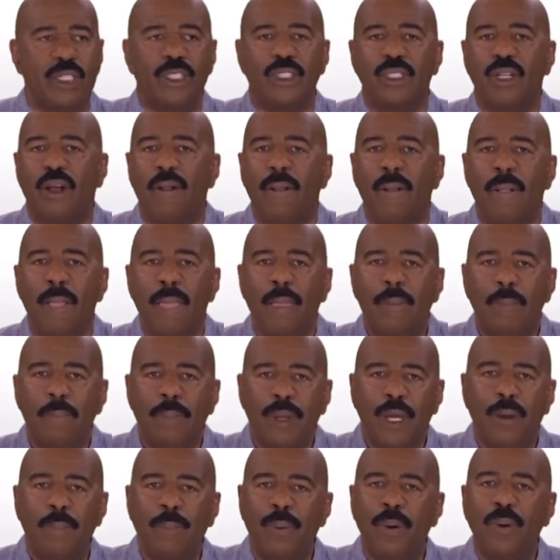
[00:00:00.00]
this
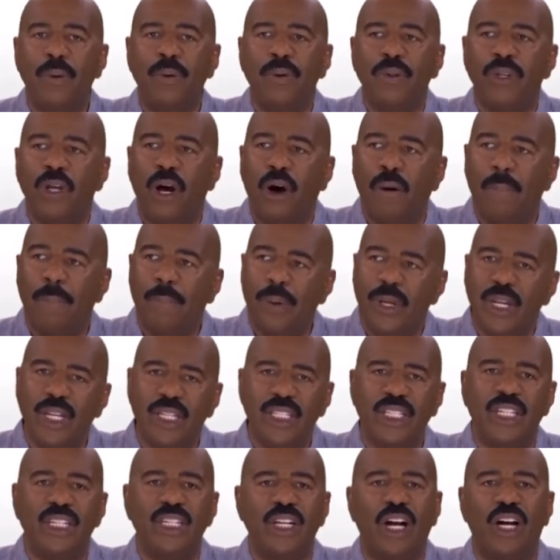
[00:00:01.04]
people
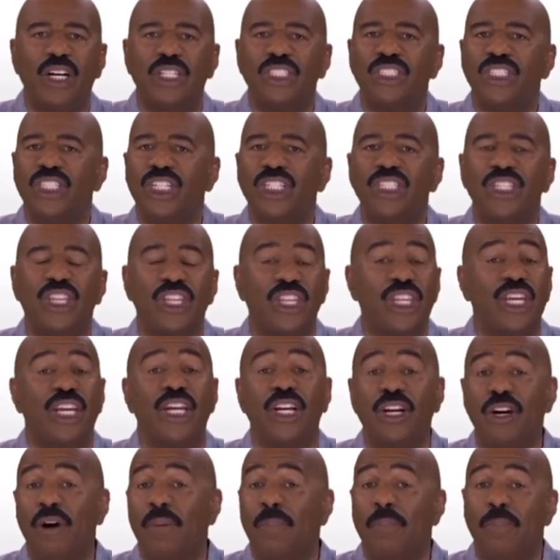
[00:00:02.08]
opinion are just
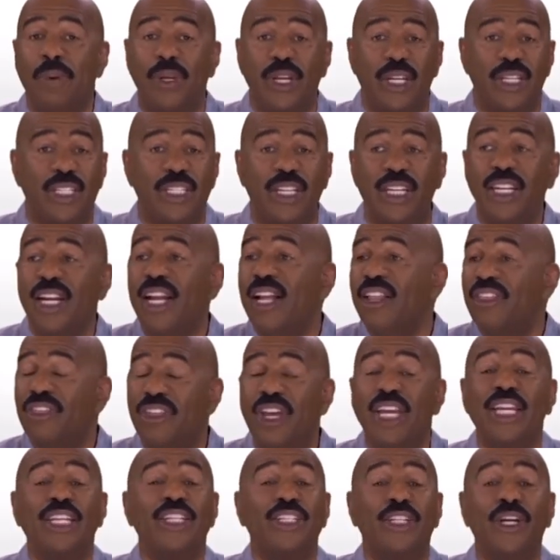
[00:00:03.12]
their opinion,
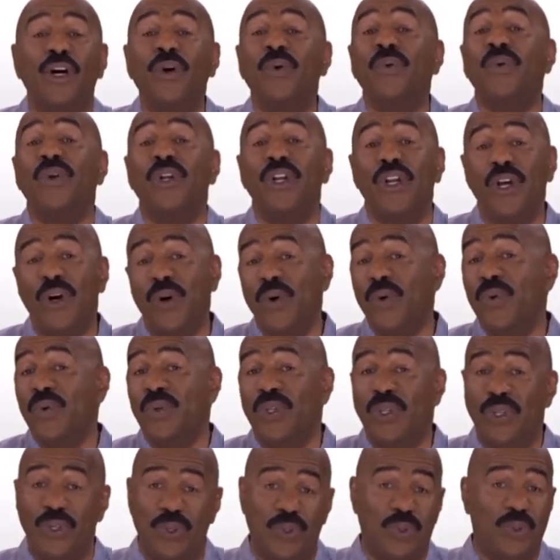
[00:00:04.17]
they don't know
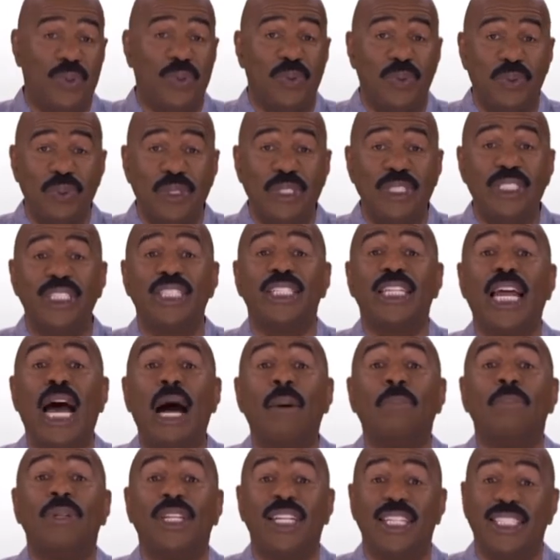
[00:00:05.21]
you.
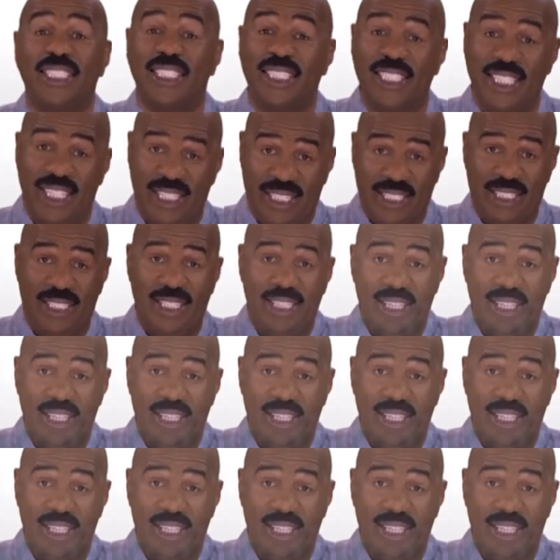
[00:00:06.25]
Stop listening.